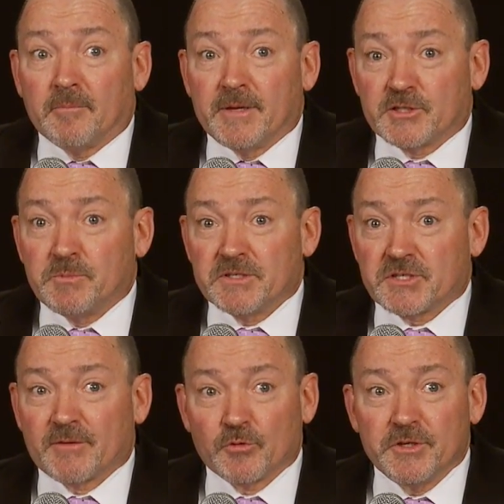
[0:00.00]
It's been
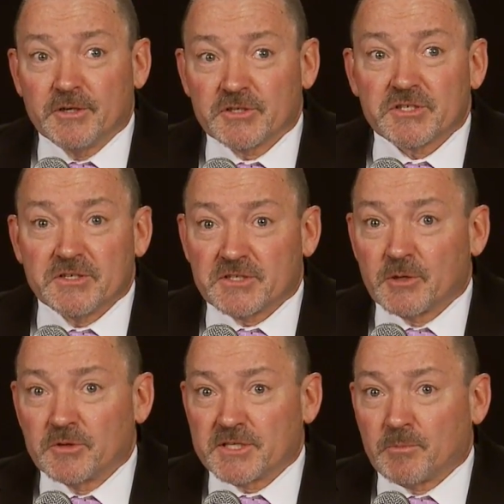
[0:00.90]
several years since
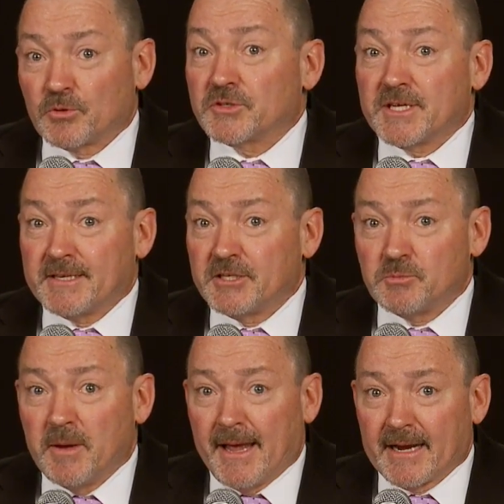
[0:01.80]
there was a
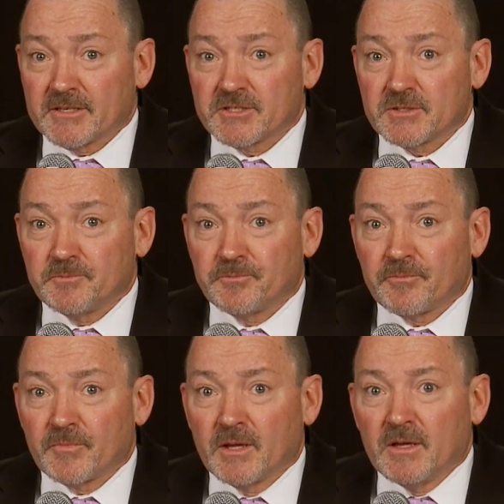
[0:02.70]
percentage max.
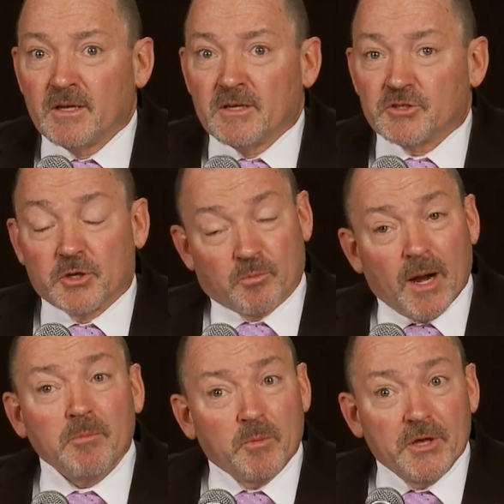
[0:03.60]
So you're
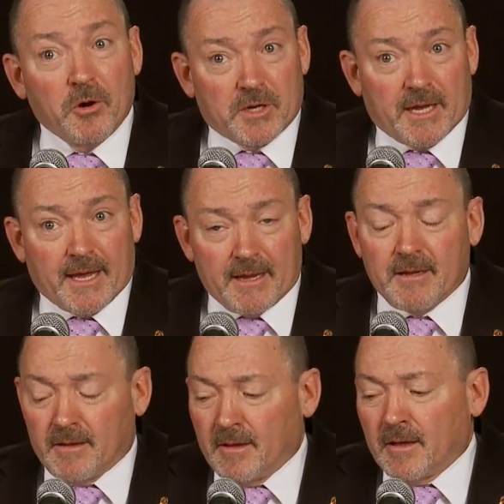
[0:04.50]
probably okay.
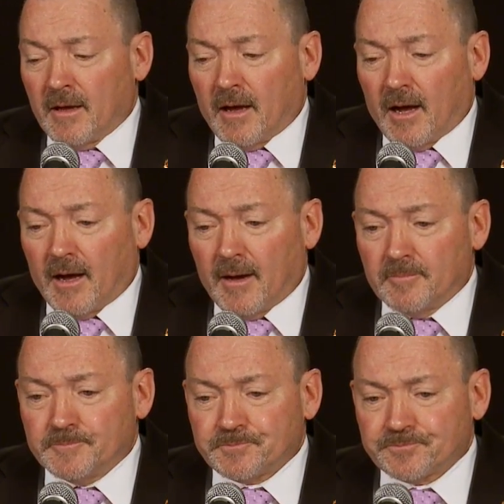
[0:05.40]

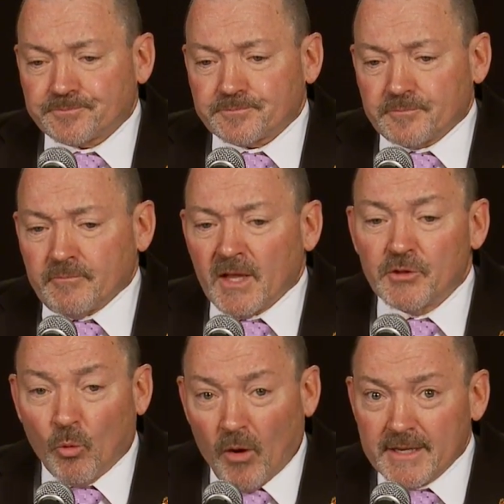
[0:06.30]
The
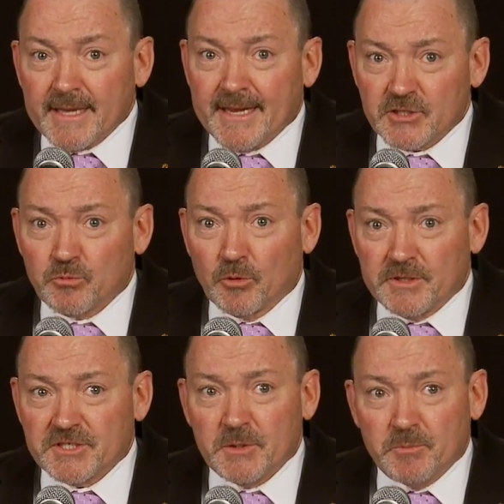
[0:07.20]
one case where we see